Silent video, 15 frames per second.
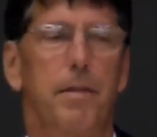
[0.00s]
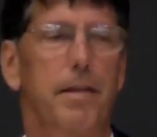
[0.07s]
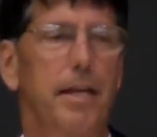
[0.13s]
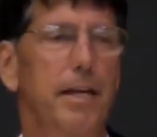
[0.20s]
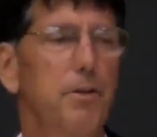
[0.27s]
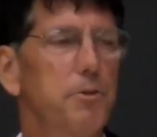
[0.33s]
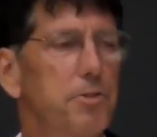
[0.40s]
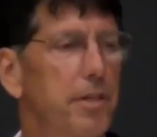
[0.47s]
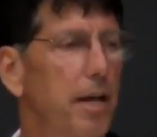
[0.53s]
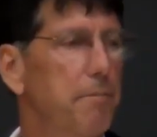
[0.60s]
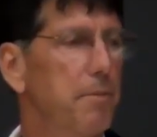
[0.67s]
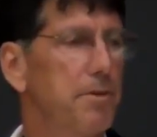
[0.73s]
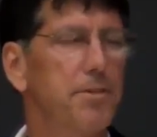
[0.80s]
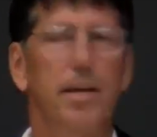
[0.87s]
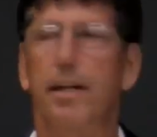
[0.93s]
and they use
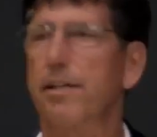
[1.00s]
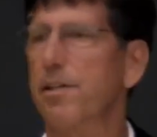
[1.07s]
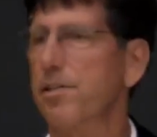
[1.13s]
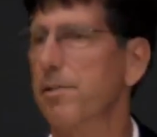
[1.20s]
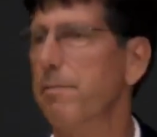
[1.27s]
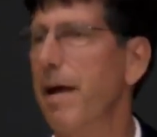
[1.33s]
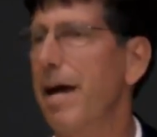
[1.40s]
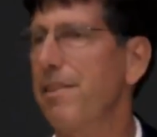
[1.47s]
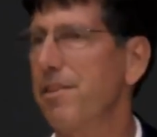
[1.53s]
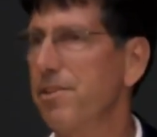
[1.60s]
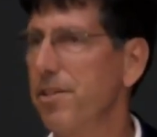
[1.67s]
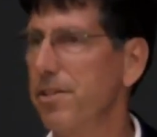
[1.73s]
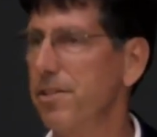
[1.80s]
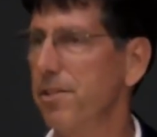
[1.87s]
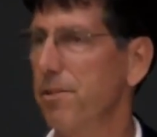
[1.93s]
10% because the math
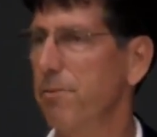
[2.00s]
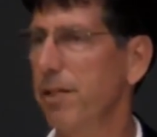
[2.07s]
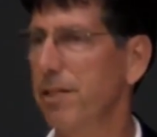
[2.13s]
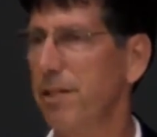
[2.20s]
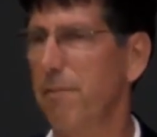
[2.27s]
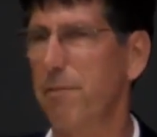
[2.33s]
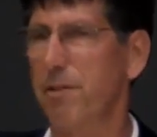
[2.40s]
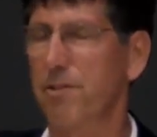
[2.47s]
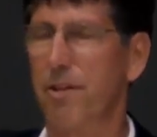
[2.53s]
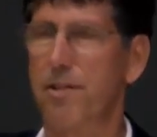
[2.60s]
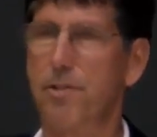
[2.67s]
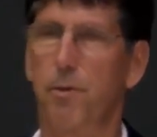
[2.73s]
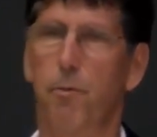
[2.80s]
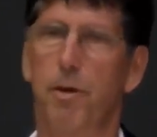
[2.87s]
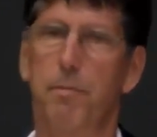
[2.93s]
is easy. The real number is
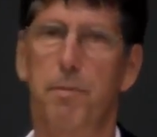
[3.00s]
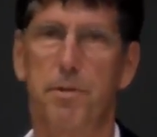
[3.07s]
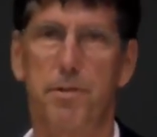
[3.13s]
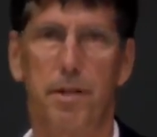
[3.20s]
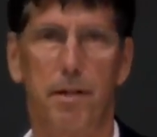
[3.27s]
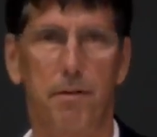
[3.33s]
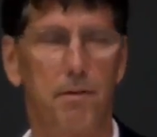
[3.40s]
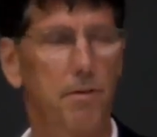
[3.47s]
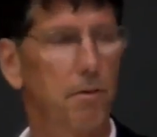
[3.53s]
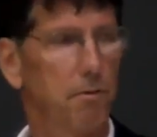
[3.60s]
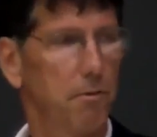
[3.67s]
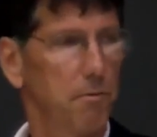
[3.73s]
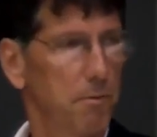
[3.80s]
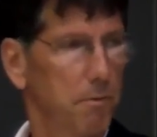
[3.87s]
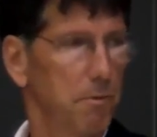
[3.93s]
less than 1%. So
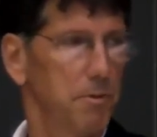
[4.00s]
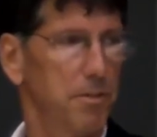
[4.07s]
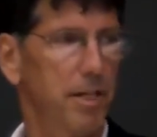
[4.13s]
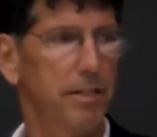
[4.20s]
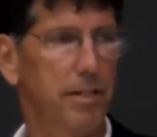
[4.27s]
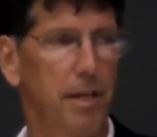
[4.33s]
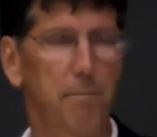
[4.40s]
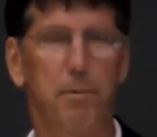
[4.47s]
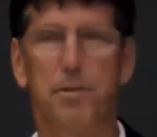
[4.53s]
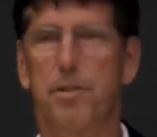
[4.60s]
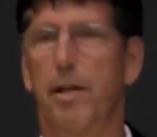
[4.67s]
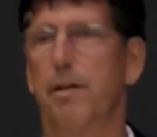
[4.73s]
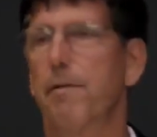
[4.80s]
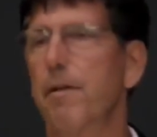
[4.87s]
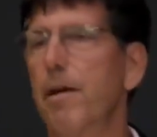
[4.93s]
we'll say 10%.
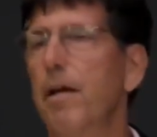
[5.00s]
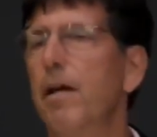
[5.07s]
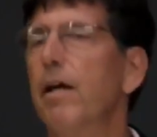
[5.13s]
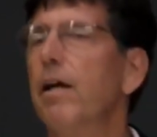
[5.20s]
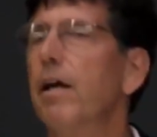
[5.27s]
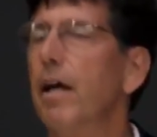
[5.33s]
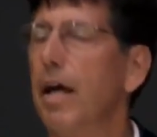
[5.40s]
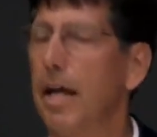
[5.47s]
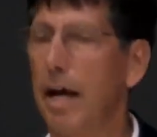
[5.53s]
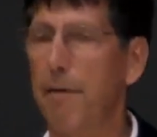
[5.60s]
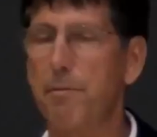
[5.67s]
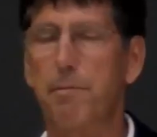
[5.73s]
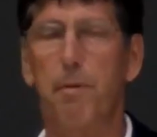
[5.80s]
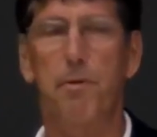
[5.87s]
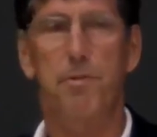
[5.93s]
And
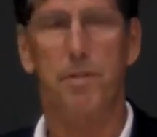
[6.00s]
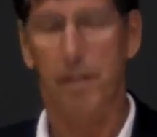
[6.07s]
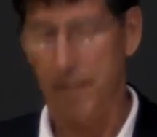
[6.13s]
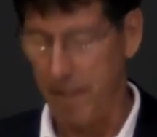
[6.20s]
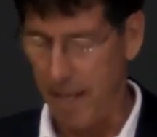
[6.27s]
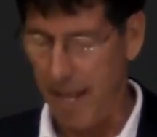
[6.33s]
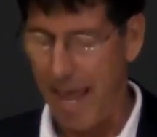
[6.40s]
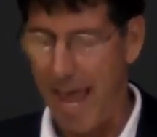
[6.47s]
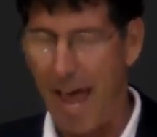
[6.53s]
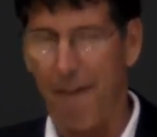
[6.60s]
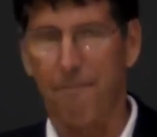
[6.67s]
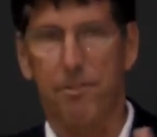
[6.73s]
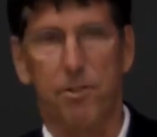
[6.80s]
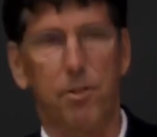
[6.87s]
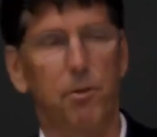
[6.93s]
I'm supposed to
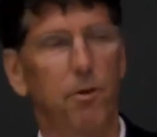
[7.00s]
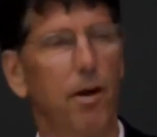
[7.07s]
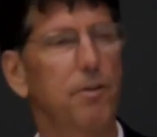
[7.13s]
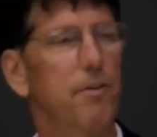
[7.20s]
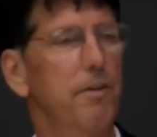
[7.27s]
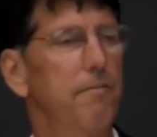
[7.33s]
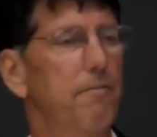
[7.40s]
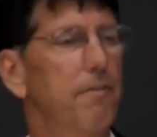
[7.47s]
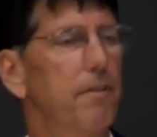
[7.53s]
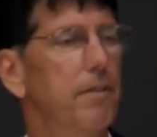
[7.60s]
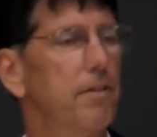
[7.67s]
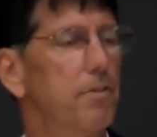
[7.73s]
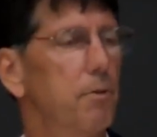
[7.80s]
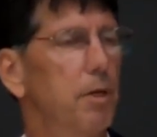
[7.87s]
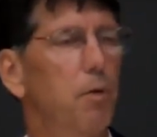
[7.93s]
have 200,
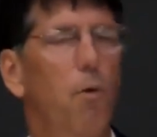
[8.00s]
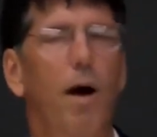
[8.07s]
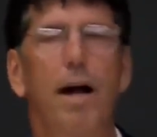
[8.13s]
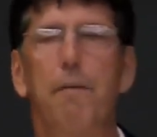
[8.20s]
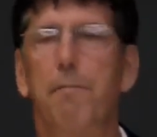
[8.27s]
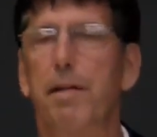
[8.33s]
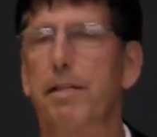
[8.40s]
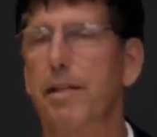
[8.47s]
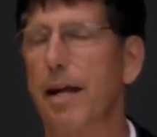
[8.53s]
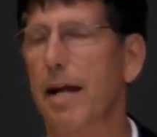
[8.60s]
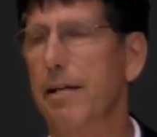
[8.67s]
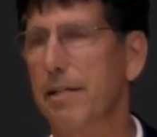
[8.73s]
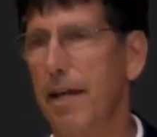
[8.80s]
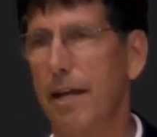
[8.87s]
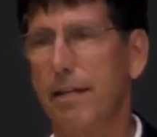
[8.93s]
there's a requirement that
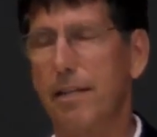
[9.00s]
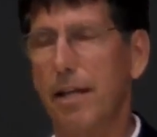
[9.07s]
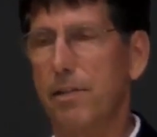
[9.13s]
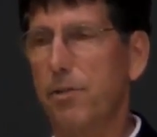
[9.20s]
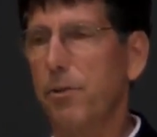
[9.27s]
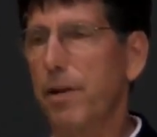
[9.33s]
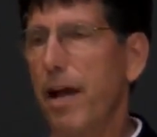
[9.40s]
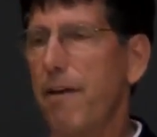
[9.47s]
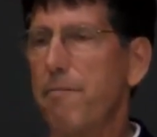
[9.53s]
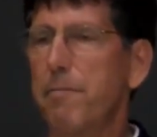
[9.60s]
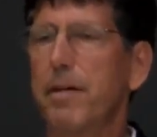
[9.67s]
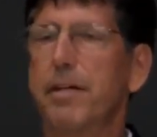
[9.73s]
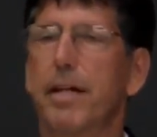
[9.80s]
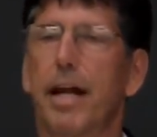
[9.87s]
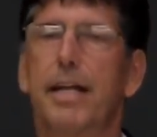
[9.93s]
I take that $2.5
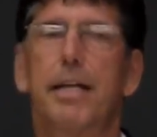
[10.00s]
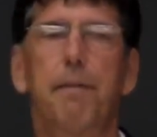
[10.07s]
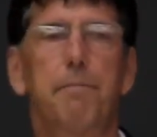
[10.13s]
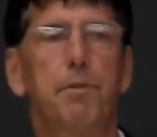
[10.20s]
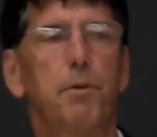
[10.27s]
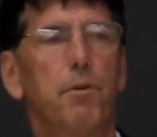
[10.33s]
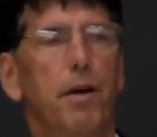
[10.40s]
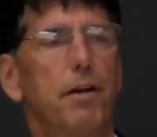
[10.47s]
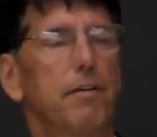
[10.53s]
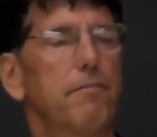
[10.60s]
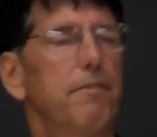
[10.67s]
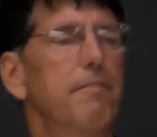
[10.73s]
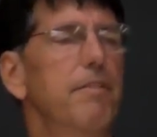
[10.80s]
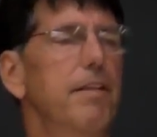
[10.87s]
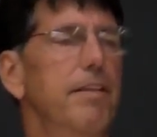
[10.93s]
million, I keep
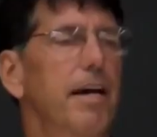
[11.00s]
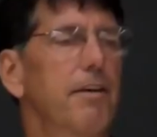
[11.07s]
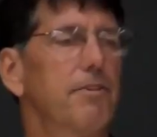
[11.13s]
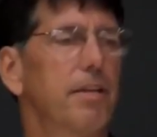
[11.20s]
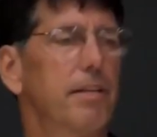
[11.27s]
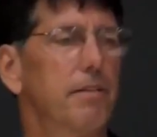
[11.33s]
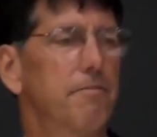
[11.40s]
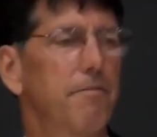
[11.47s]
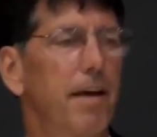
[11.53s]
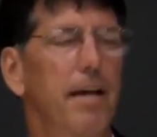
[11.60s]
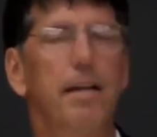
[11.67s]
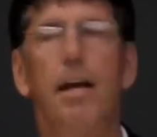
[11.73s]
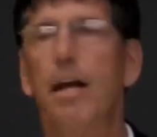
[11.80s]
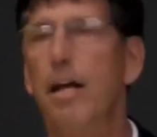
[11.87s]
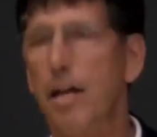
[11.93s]
$250,000 at the
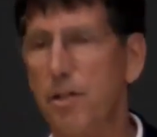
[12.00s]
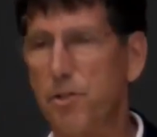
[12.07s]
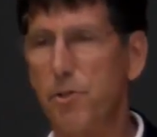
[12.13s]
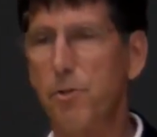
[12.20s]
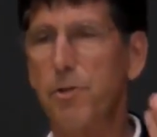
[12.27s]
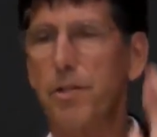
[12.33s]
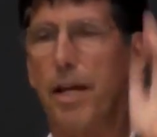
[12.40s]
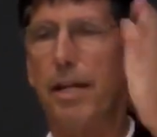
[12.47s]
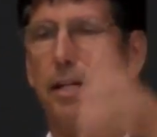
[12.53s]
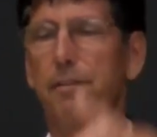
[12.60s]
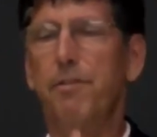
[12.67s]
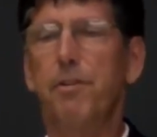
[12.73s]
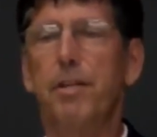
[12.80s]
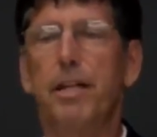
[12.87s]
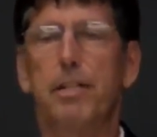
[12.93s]
Fed. As soon as I
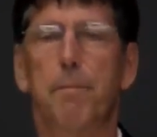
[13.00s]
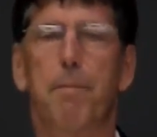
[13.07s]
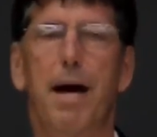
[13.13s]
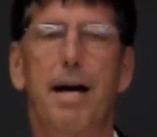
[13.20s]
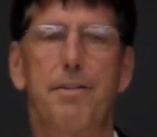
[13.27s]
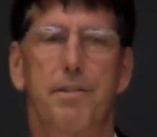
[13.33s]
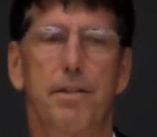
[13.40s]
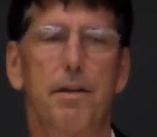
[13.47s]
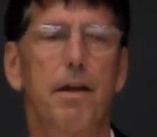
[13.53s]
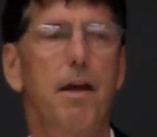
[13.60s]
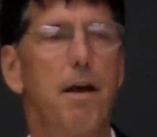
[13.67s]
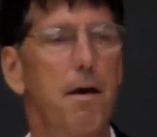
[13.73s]
give you that deposit,